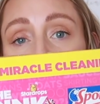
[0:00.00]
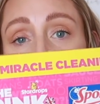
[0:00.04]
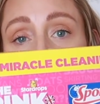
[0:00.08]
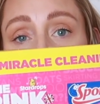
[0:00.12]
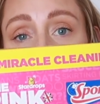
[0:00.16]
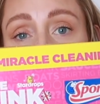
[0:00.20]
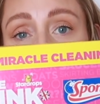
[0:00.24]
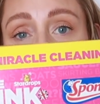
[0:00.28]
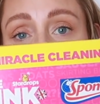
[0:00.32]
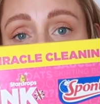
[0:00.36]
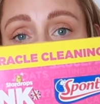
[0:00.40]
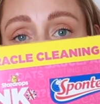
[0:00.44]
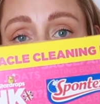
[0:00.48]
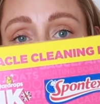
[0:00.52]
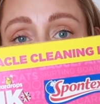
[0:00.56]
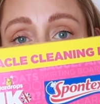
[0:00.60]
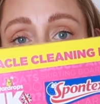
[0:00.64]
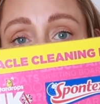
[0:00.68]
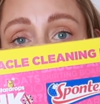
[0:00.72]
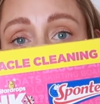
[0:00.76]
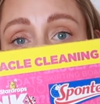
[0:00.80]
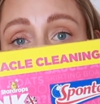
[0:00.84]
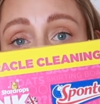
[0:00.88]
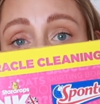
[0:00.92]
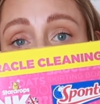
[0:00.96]
I'm excited
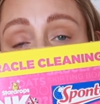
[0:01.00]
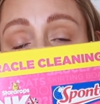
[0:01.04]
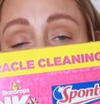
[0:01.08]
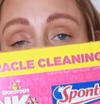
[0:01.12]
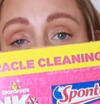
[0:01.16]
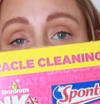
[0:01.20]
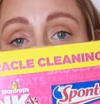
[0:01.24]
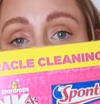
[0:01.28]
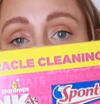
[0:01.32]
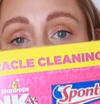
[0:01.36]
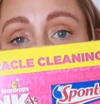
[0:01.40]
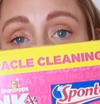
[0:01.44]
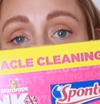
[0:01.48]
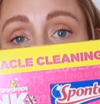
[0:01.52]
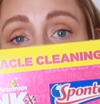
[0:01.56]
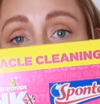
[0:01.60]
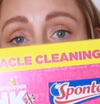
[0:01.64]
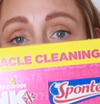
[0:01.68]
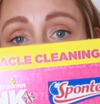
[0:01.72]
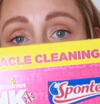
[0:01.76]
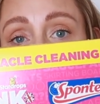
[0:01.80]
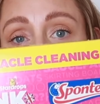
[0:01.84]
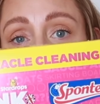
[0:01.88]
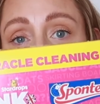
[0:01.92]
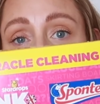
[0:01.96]
to try that. I absolutely
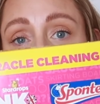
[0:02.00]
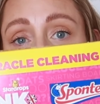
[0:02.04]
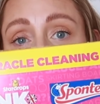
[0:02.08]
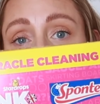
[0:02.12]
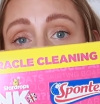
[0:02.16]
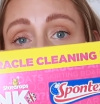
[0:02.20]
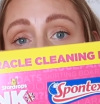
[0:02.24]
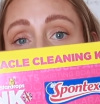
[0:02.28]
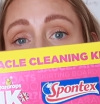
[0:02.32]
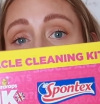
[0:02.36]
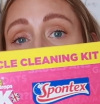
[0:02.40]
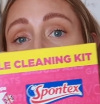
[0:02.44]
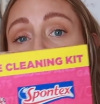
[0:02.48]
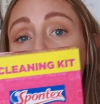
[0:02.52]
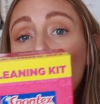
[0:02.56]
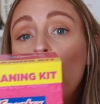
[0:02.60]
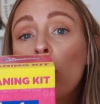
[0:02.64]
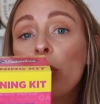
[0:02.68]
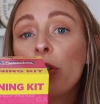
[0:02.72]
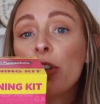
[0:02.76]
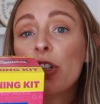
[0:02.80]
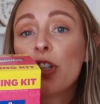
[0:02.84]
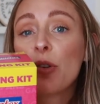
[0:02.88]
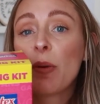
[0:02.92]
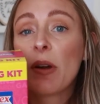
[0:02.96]
love the Pink Stuff, and I
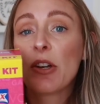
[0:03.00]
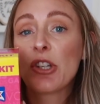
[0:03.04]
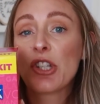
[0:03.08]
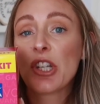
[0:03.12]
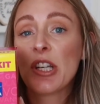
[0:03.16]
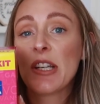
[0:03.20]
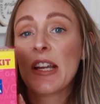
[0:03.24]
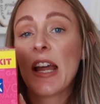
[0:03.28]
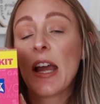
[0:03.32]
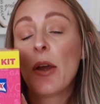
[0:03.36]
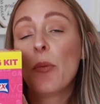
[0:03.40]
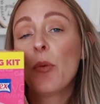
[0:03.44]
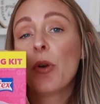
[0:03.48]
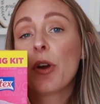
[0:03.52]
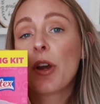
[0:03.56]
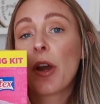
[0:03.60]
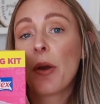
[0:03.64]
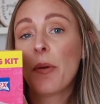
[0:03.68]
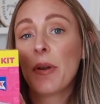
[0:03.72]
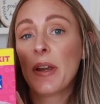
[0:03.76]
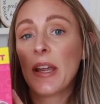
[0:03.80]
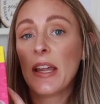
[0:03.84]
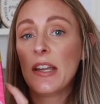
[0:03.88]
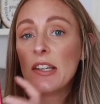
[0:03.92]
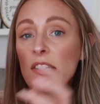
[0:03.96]
want to actually, now we're
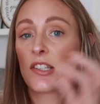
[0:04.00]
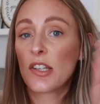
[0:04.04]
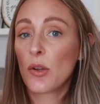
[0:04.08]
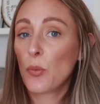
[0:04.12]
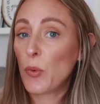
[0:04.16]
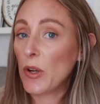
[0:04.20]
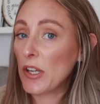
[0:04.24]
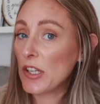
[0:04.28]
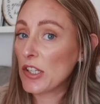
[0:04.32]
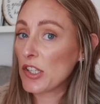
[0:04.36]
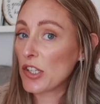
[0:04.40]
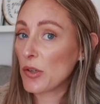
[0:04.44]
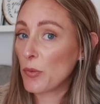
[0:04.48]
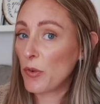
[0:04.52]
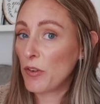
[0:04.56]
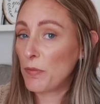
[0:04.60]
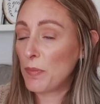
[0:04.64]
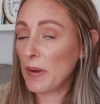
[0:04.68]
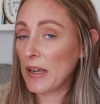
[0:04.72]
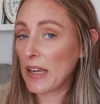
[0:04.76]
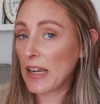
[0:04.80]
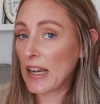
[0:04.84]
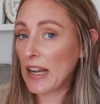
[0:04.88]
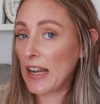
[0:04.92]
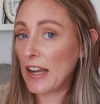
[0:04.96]
going into winter, we've
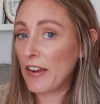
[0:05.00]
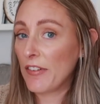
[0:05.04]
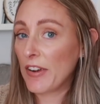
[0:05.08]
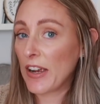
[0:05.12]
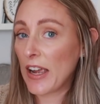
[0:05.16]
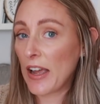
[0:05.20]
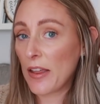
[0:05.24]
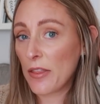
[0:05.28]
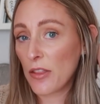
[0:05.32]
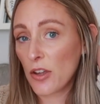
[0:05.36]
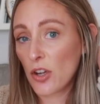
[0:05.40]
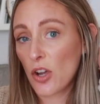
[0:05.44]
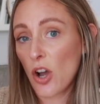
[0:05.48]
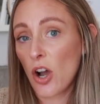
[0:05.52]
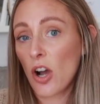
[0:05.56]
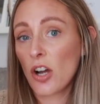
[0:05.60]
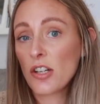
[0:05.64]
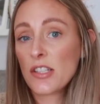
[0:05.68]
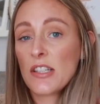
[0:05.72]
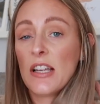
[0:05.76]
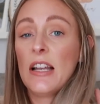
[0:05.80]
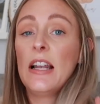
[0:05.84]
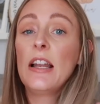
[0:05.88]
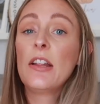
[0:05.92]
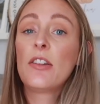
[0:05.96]
been clearing out the
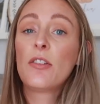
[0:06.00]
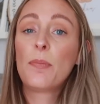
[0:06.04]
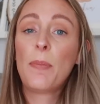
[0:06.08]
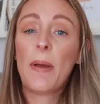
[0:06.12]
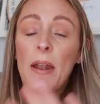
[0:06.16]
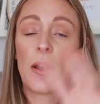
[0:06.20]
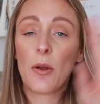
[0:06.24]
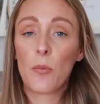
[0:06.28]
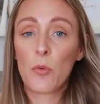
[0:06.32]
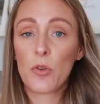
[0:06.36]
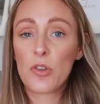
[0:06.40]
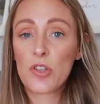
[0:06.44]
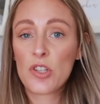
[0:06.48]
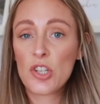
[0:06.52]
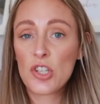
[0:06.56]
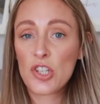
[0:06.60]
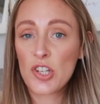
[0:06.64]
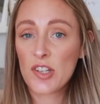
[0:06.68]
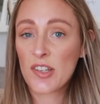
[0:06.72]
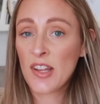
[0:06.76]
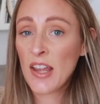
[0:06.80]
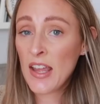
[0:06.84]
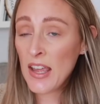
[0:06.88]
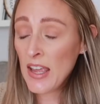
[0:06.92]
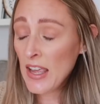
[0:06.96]
garden a little bit, and I want to
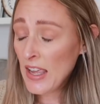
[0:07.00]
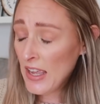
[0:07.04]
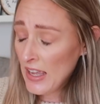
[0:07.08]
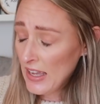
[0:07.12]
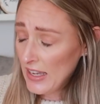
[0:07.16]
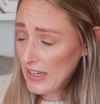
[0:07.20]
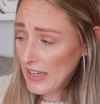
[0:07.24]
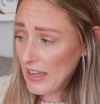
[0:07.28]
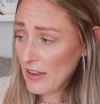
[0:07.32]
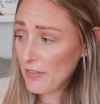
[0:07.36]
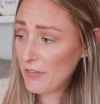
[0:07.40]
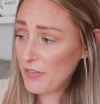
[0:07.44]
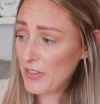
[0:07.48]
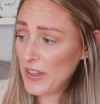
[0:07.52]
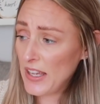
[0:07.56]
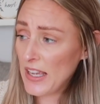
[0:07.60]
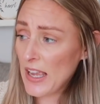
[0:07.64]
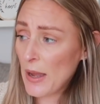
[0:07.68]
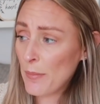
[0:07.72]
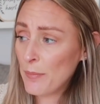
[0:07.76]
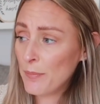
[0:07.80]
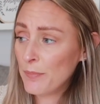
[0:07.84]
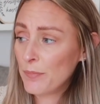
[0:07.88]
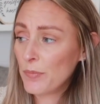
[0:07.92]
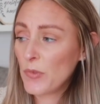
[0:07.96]
just give the
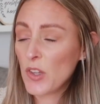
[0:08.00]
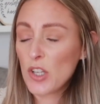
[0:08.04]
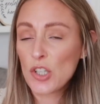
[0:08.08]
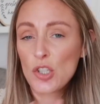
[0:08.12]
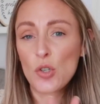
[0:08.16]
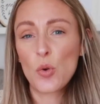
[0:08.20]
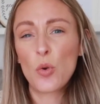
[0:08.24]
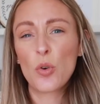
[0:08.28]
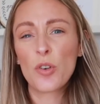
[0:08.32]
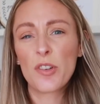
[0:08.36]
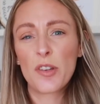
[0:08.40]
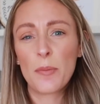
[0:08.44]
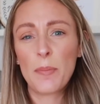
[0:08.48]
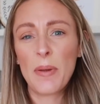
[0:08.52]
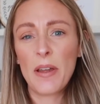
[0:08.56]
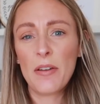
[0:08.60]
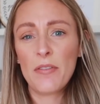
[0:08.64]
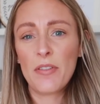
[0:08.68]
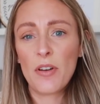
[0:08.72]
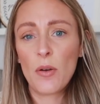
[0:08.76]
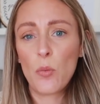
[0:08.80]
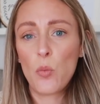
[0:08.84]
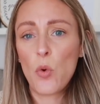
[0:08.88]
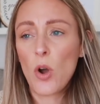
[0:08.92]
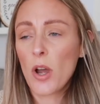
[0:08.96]
um the doors a bit
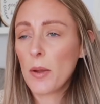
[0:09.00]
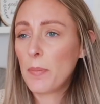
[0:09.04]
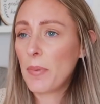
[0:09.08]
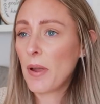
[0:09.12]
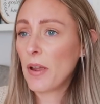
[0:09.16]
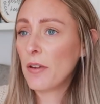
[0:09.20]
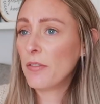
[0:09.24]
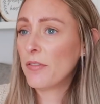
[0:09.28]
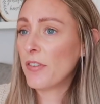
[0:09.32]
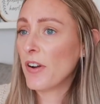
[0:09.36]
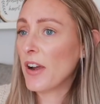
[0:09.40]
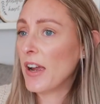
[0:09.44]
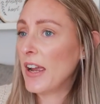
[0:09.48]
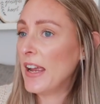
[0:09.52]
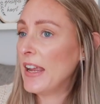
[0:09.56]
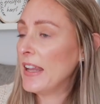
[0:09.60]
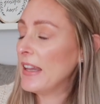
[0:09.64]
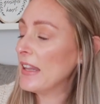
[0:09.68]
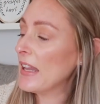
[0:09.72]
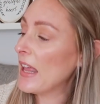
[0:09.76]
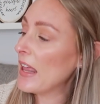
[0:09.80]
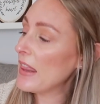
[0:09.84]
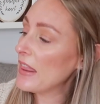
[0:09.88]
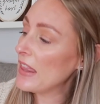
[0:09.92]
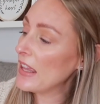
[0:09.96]
of a wipe over
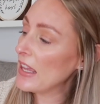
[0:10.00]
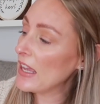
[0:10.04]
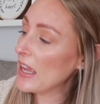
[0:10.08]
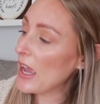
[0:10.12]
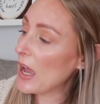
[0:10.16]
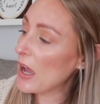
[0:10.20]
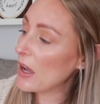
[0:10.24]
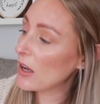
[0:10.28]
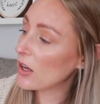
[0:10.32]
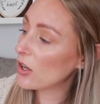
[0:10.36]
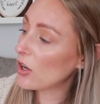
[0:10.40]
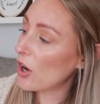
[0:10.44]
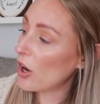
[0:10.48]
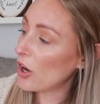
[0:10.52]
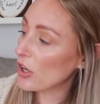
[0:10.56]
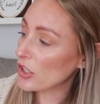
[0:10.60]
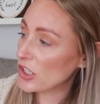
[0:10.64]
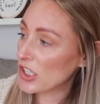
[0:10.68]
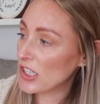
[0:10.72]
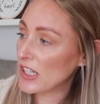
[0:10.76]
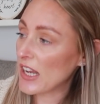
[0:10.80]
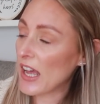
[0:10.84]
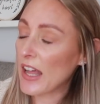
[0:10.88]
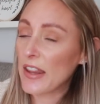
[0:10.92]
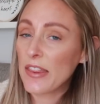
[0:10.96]
in the
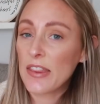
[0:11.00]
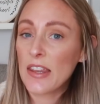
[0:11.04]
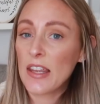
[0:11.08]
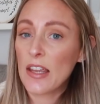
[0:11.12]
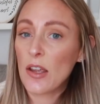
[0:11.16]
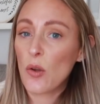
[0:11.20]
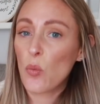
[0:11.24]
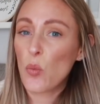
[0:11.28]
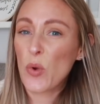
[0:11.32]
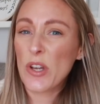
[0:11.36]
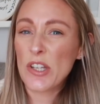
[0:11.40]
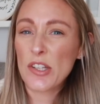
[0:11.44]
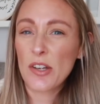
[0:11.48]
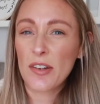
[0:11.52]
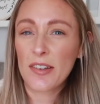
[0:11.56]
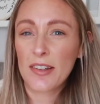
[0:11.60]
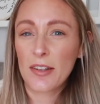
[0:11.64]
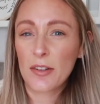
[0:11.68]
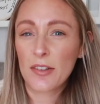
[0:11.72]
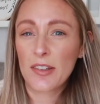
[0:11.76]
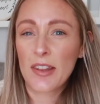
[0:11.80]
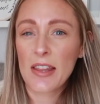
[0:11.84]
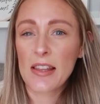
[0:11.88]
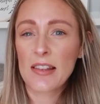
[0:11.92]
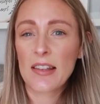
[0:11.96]
garden and the
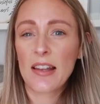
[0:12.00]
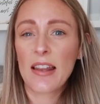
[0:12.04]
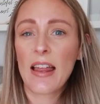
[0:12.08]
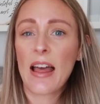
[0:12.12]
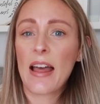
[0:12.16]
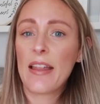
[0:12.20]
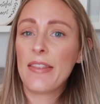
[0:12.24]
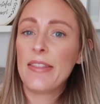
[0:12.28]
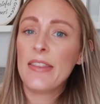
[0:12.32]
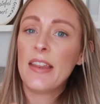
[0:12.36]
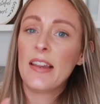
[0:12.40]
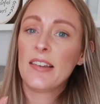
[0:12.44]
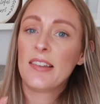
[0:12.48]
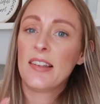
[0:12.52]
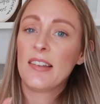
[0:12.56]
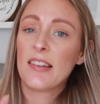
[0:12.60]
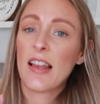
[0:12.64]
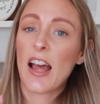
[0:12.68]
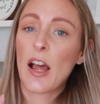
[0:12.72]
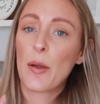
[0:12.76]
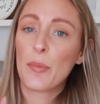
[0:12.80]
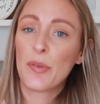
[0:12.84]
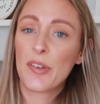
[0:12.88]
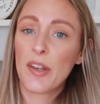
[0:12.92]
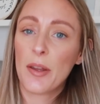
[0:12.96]
windowsills, things like that, and this is
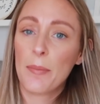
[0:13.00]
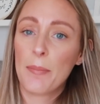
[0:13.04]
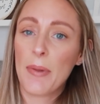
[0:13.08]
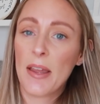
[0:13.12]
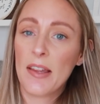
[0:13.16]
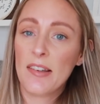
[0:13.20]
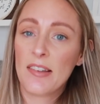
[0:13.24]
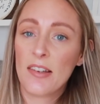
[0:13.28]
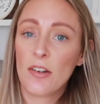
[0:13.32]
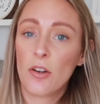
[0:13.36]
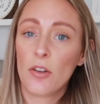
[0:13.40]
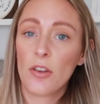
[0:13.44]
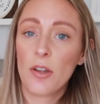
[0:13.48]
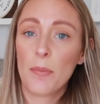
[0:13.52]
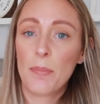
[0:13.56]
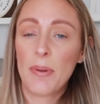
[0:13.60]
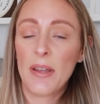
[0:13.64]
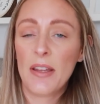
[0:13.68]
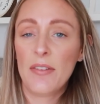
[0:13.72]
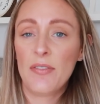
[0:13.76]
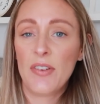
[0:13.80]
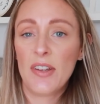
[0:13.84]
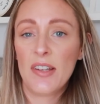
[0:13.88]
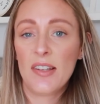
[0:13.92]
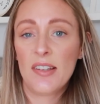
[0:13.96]
absolutely amazing on the
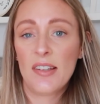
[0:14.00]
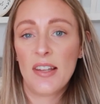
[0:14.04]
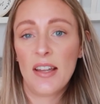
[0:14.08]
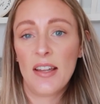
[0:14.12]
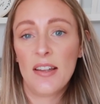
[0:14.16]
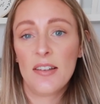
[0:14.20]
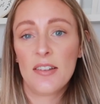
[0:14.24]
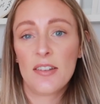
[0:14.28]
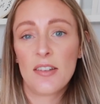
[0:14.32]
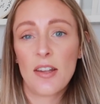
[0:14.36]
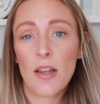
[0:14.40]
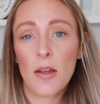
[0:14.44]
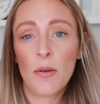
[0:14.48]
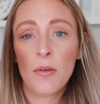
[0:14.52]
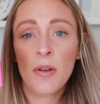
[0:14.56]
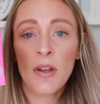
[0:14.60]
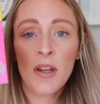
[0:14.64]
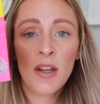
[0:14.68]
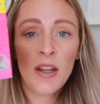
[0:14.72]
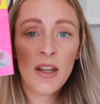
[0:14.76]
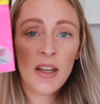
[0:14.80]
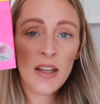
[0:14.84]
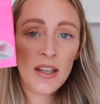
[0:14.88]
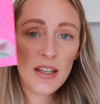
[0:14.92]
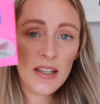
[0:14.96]
P V C. So
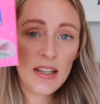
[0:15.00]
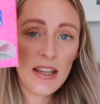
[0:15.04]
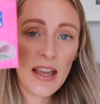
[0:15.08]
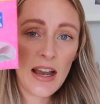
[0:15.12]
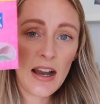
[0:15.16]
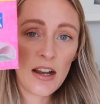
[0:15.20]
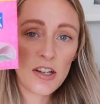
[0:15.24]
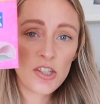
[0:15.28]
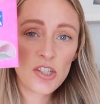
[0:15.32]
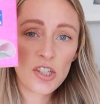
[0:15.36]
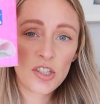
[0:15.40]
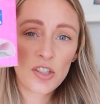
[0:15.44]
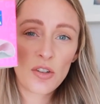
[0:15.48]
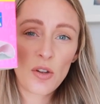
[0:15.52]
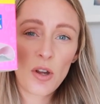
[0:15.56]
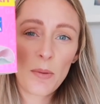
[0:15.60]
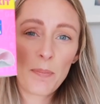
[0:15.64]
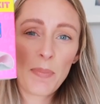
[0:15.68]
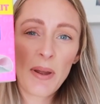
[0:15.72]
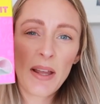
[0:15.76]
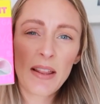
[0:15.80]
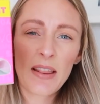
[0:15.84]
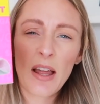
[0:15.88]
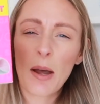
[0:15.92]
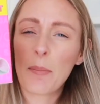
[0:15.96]
yeah, I just thought I
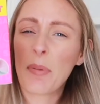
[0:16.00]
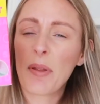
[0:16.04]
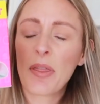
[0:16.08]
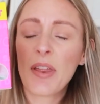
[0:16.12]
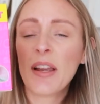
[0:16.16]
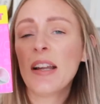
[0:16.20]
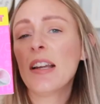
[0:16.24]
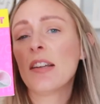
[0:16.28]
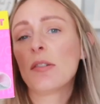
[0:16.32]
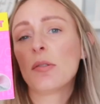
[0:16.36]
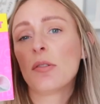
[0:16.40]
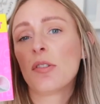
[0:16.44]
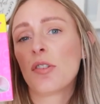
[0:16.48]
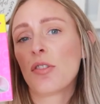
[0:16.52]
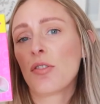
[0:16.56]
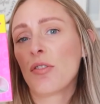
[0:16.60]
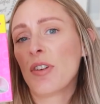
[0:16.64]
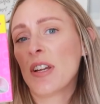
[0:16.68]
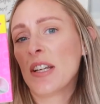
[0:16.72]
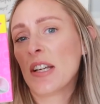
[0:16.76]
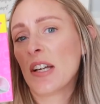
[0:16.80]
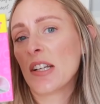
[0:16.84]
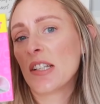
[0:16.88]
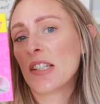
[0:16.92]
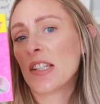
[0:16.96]
picked that up. I think this was
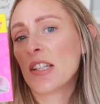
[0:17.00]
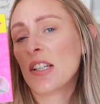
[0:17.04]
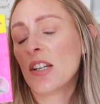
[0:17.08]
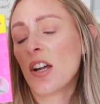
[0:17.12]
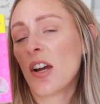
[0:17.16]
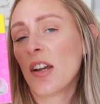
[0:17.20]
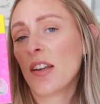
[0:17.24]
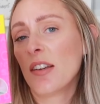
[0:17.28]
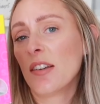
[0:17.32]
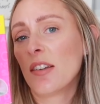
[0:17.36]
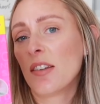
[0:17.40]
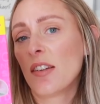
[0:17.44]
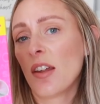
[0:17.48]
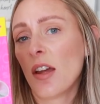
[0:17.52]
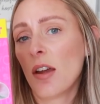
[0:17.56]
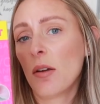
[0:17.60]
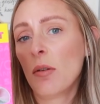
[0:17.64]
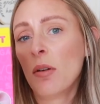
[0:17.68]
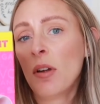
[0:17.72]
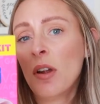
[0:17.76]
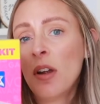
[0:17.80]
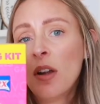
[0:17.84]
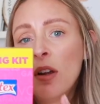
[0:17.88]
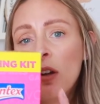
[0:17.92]
three ninety-nine, so